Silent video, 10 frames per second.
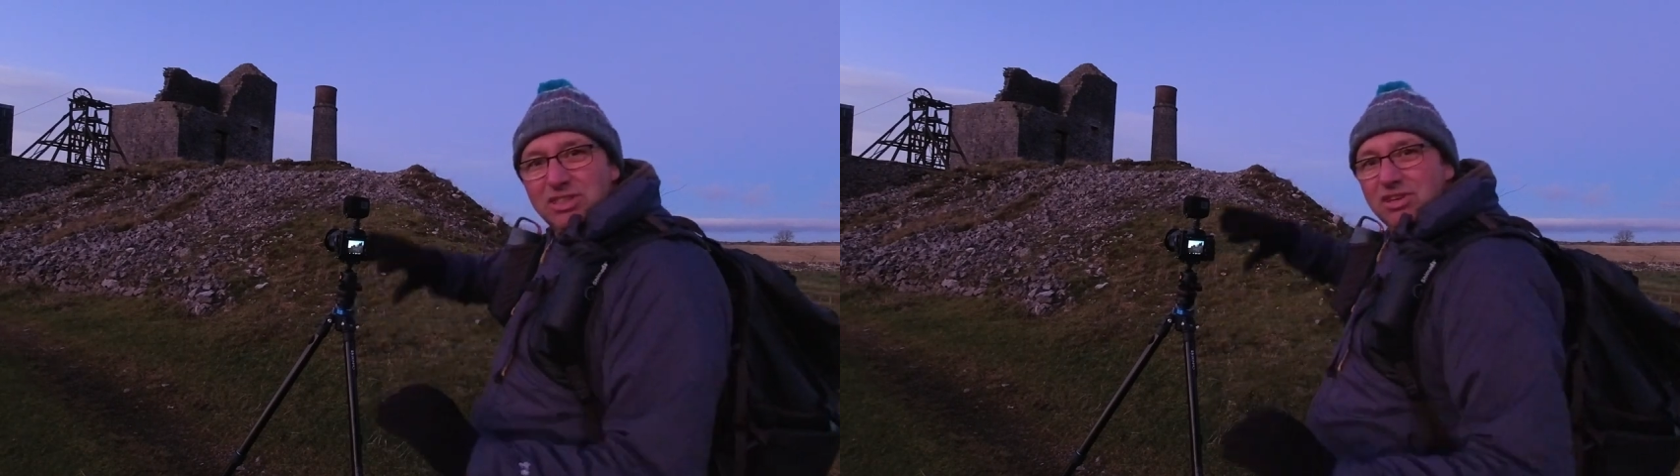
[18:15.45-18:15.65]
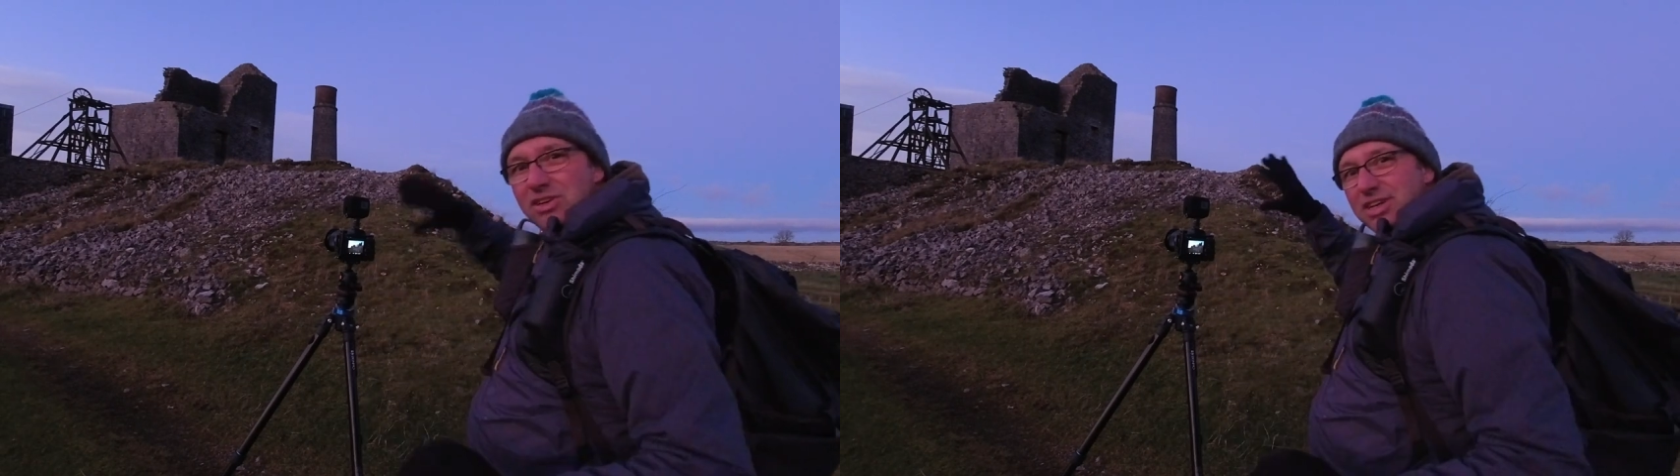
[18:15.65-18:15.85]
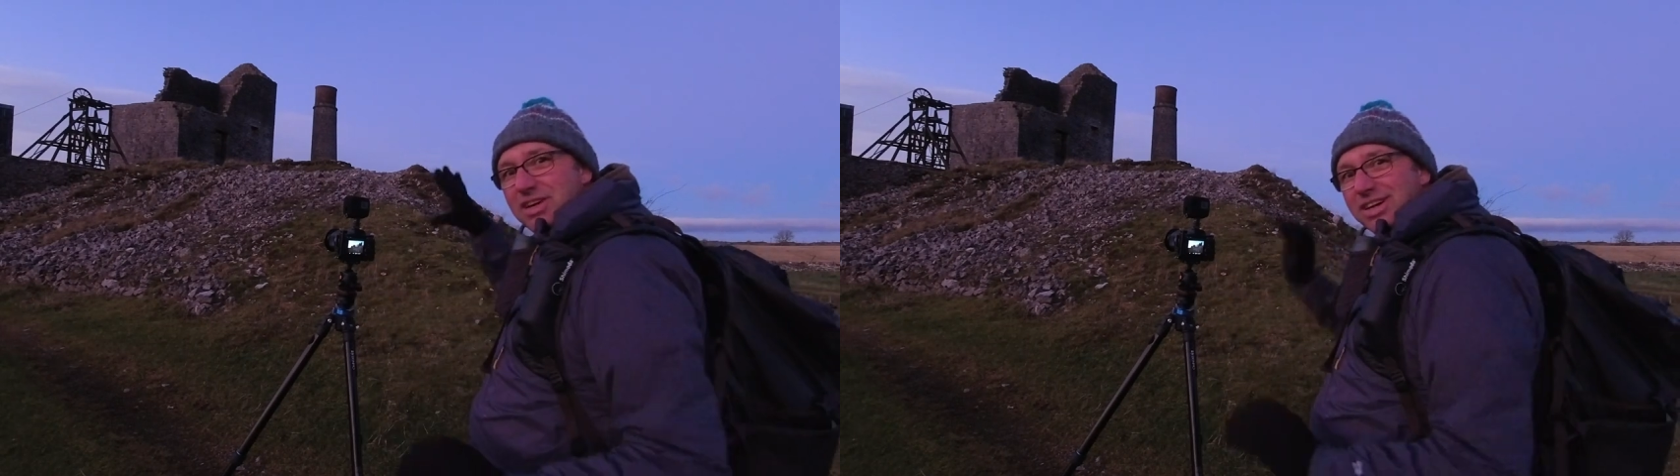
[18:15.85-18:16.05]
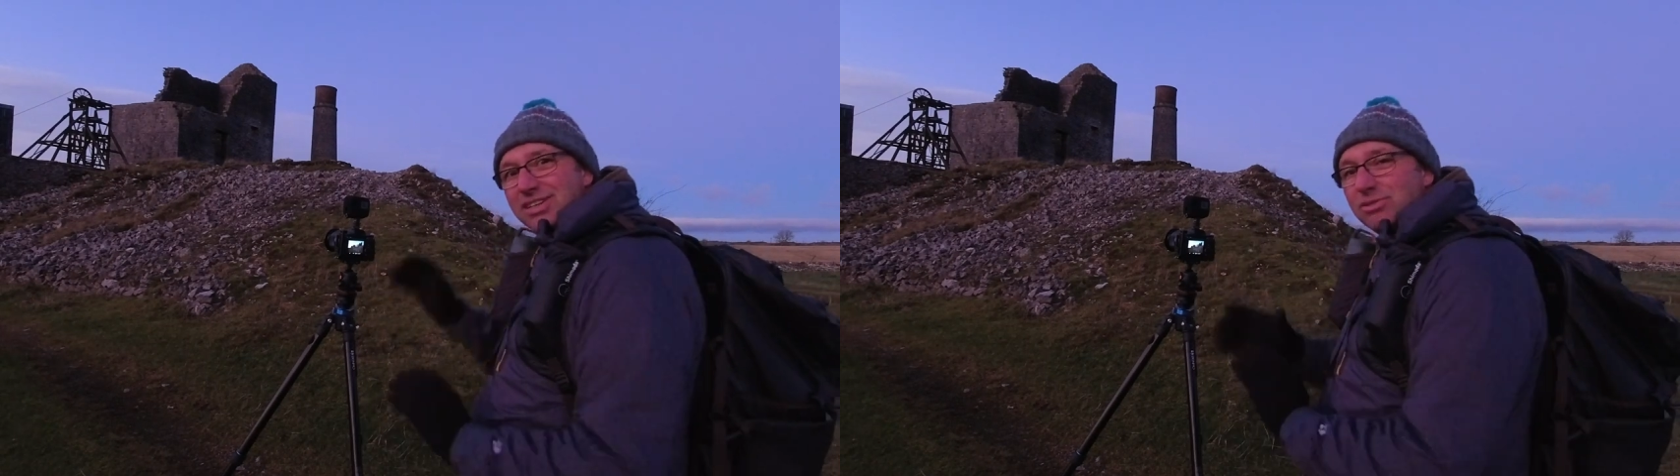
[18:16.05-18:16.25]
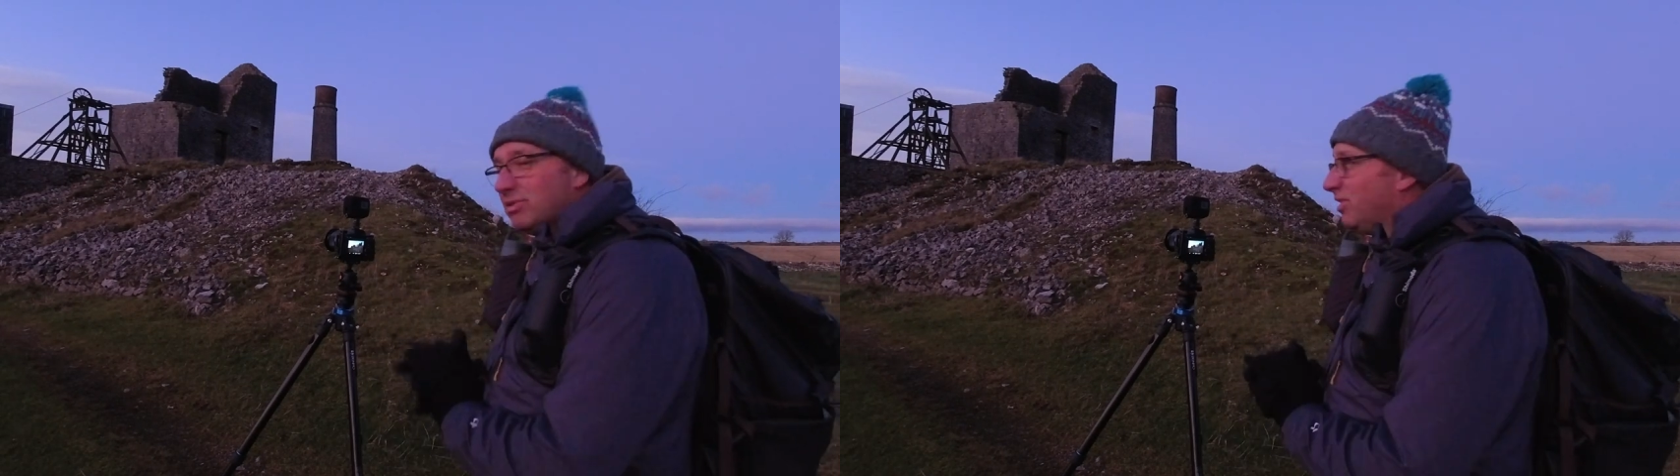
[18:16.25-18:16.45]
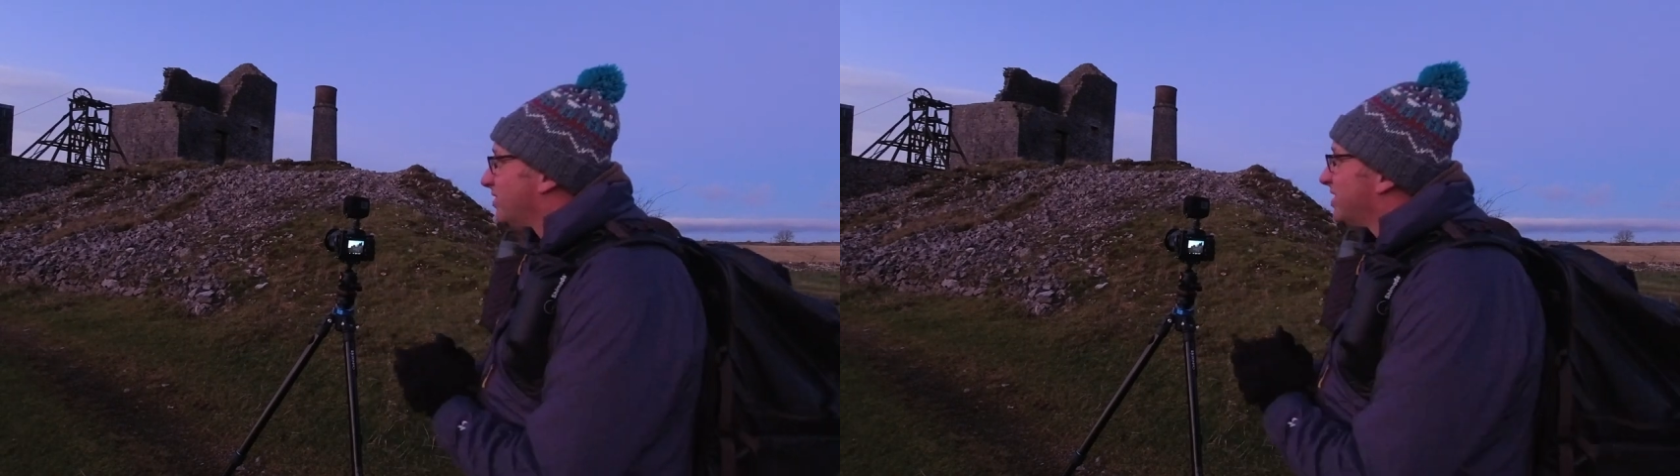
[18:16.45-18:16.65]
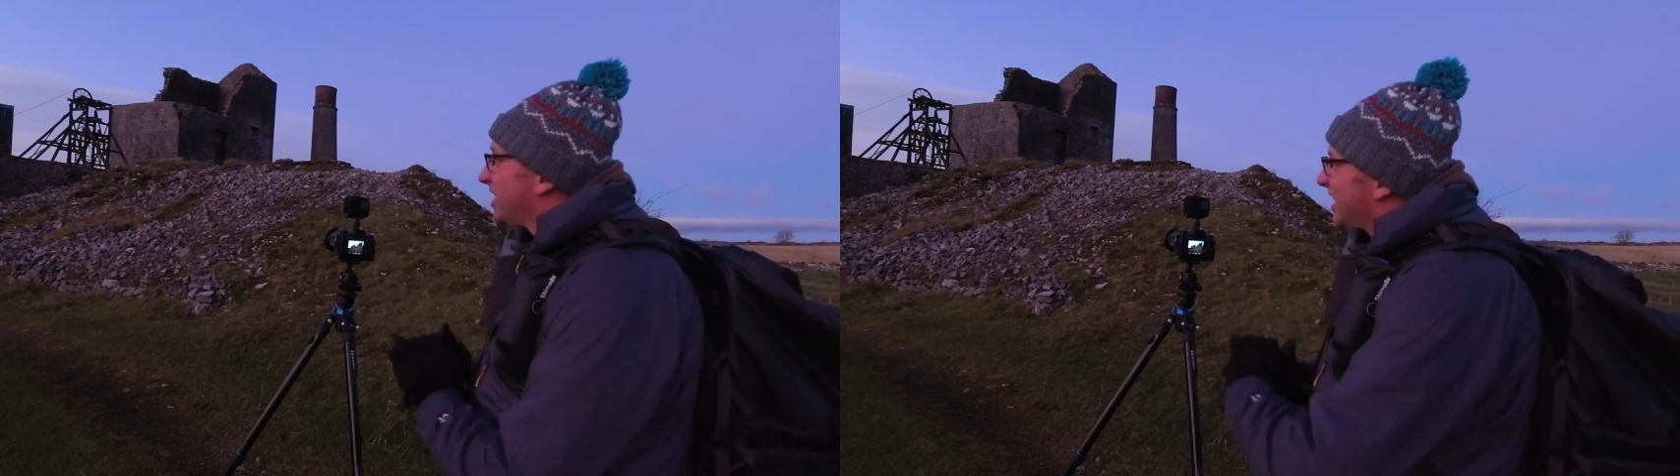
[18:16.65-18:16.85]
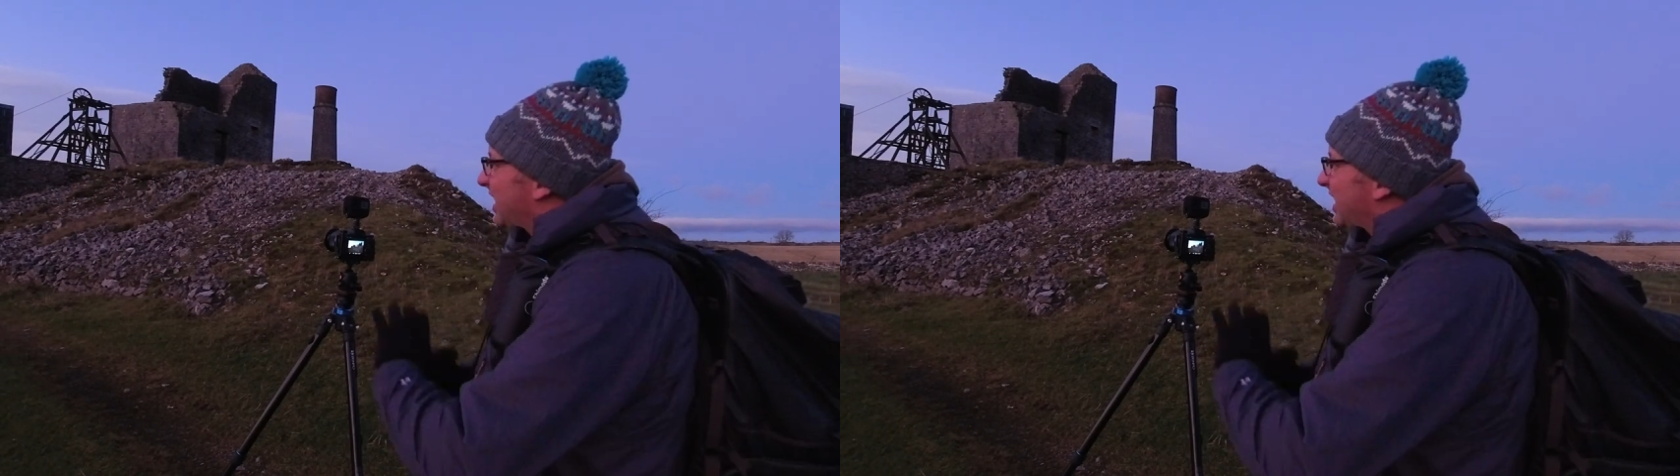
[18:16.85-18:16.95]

it's got diagonal lines,